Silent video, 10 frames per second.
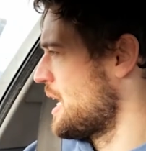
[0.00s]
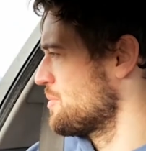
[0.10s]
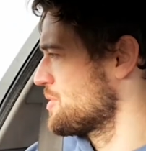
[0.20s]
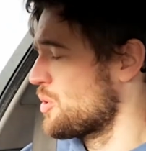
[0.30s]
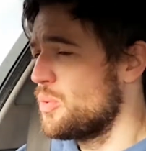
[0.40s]

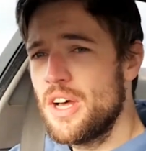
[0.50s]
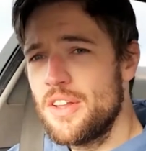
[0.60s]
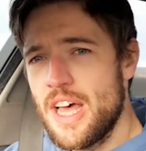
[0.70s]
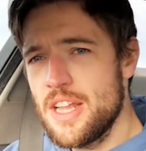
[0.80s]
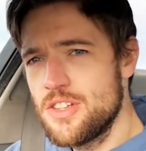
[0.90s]
So on
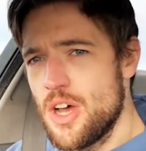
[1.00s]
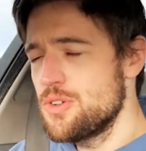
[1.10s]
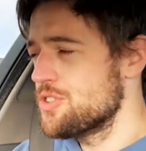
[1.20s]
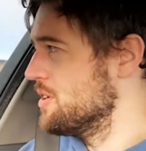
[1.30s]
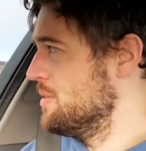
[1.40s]
that
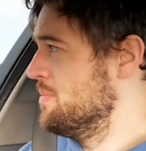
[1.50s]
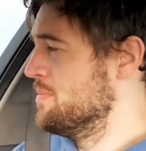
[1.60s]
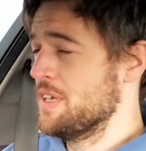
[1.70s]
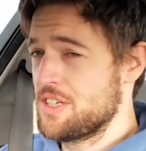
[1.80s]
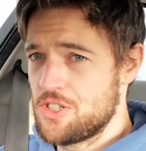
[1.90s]
note,
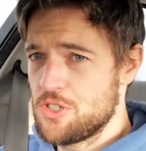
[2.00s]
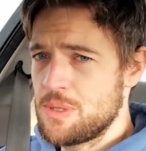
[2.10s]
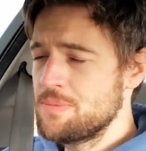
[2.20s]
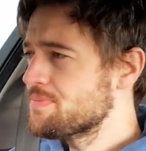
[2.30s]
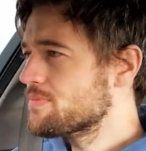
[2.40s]
excuse
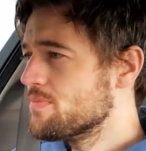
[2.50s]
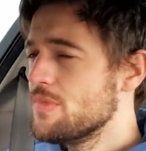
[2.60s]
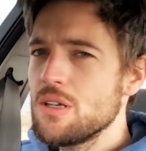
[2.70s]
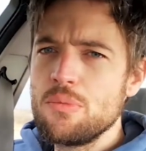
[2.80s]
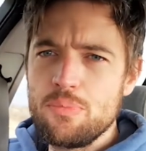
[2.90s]
me,
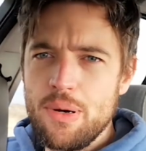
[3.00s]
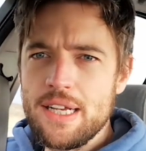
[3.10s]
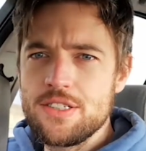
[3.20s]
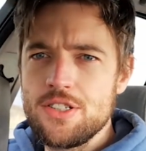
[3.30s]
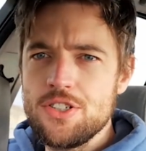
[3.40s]

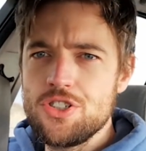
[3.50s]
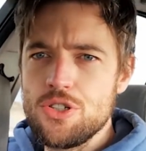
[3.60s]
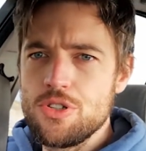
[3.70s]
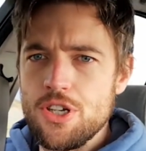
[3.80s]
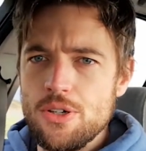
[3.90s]
back to the
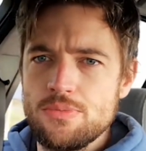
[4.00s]
studio.